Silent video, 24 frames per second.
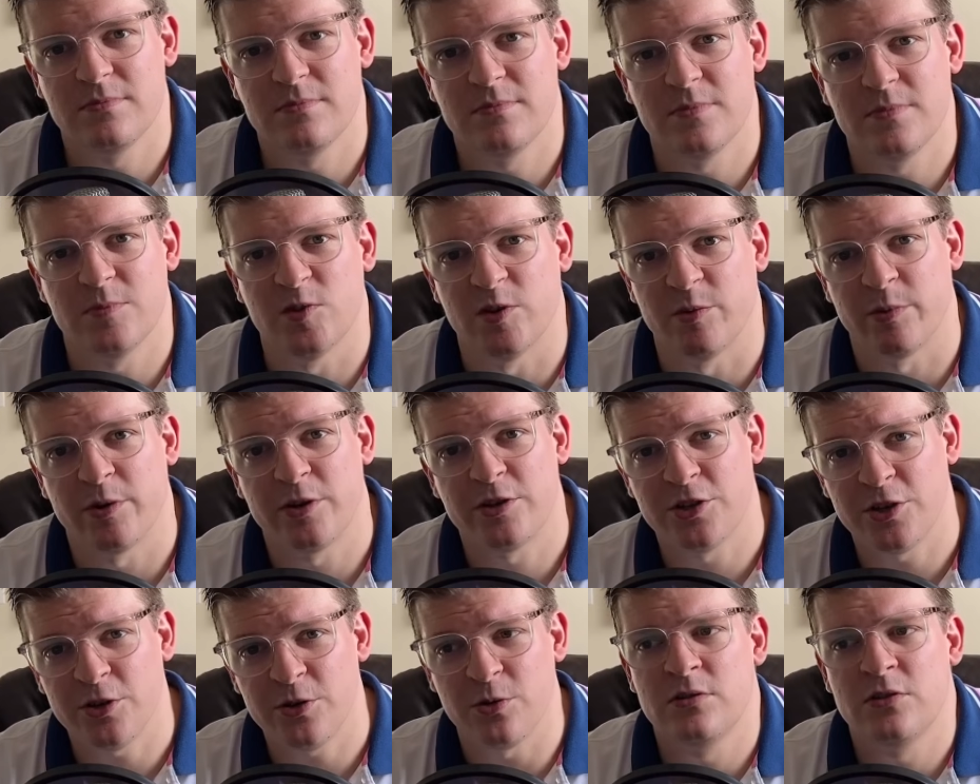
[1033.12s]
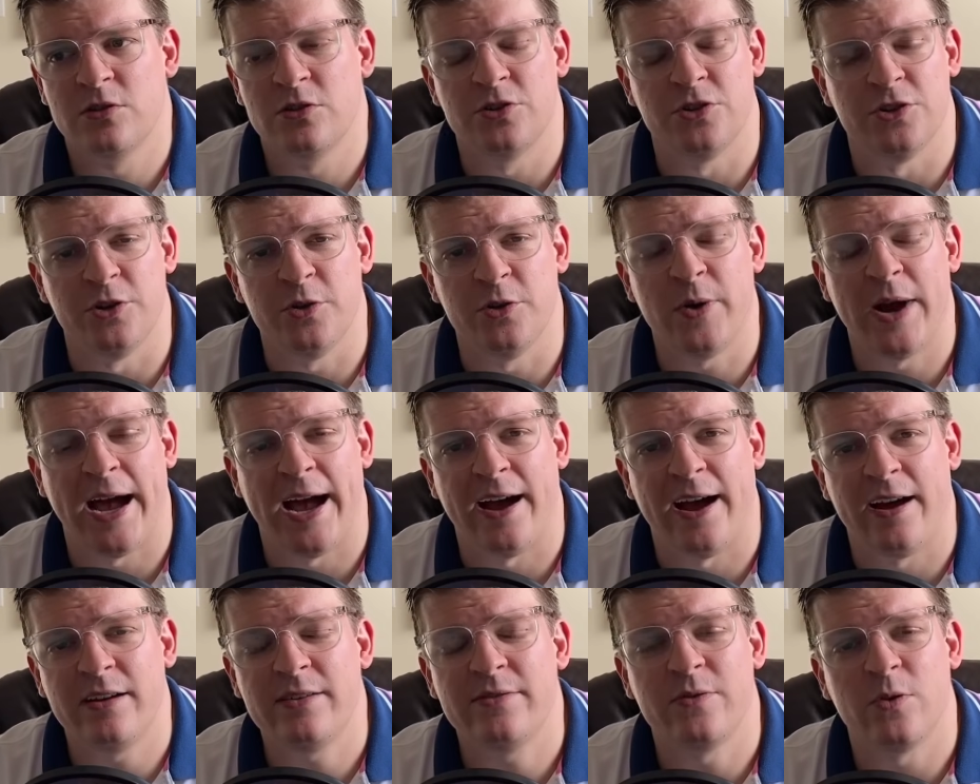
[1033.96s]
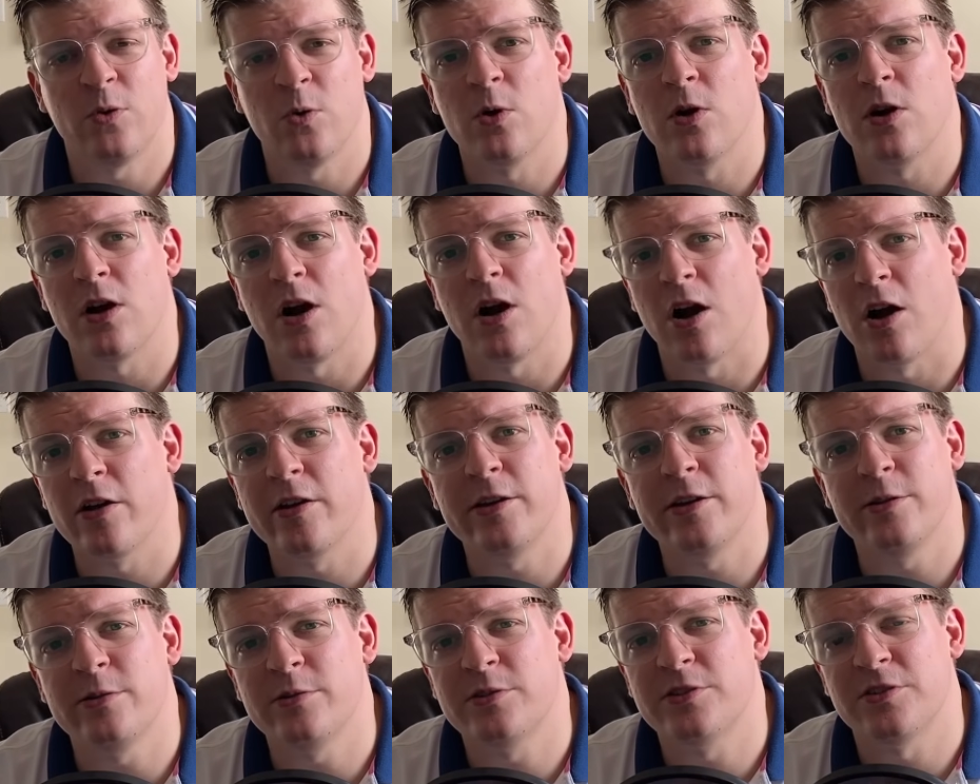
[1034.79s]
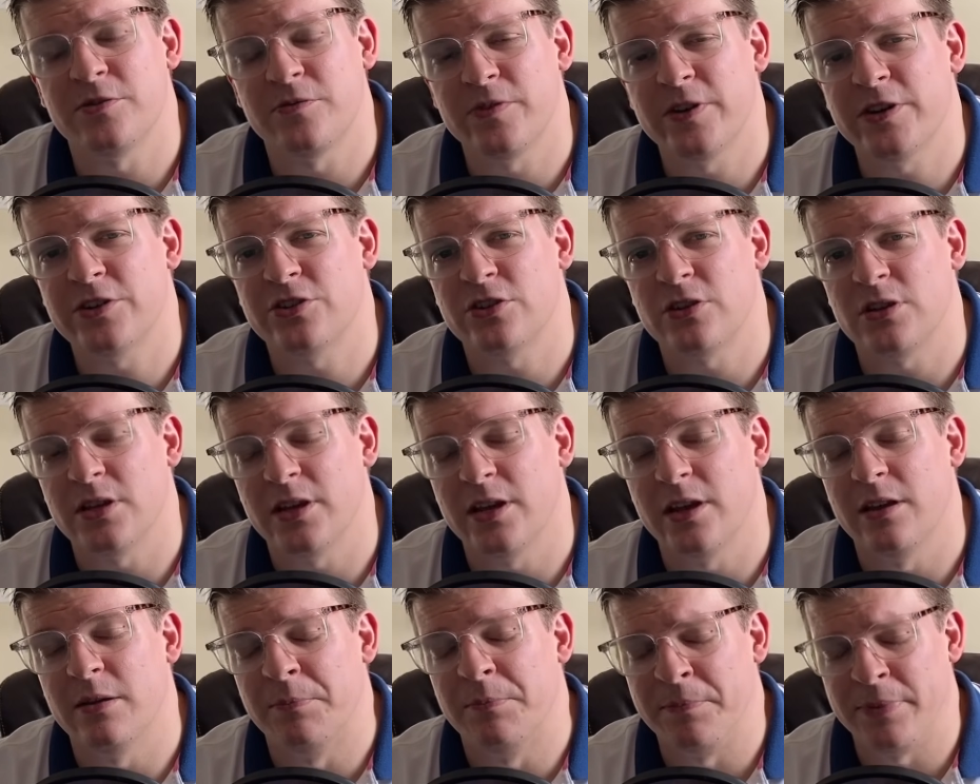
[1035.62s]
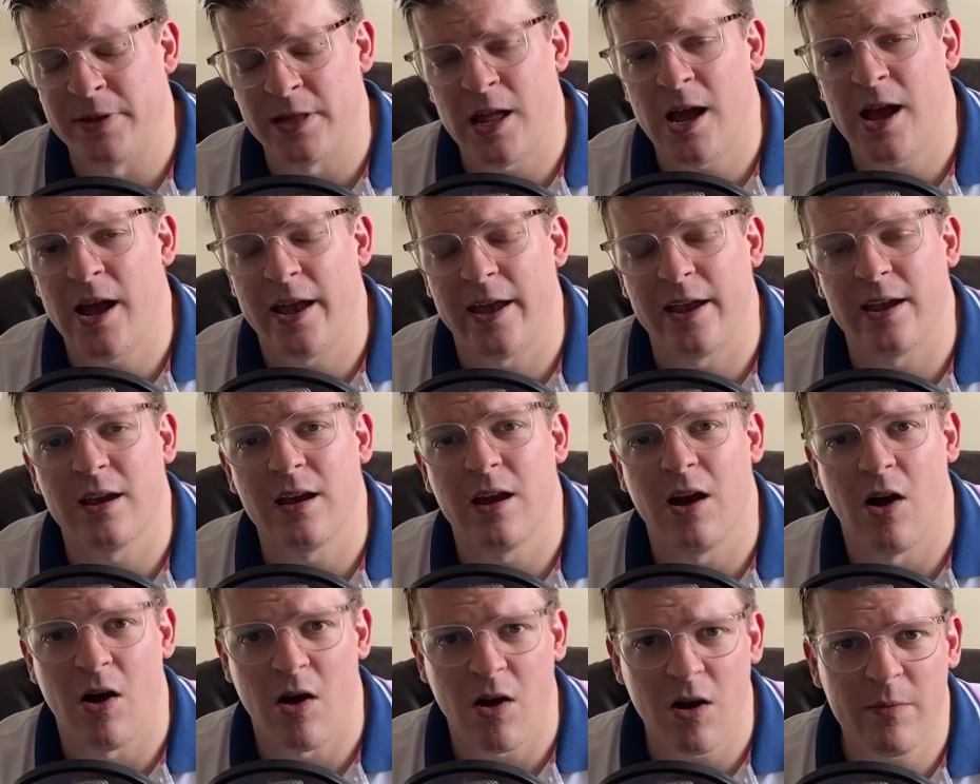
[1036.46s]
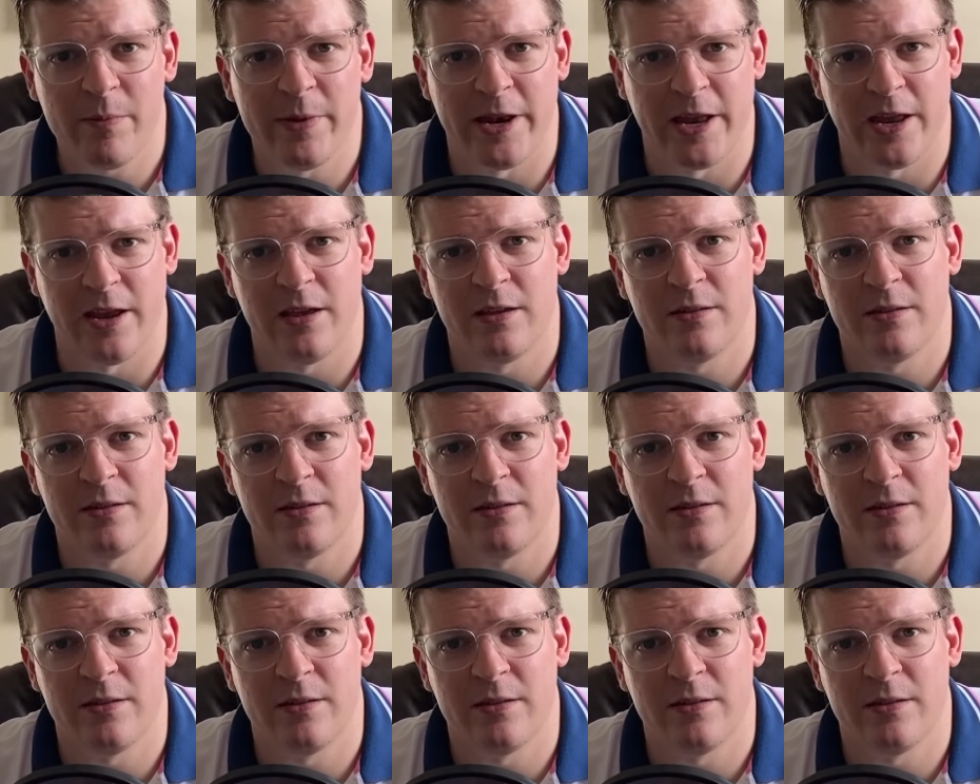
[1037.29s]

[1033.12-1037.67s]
Number 2, do you have or are you sufficiently implying a harmony?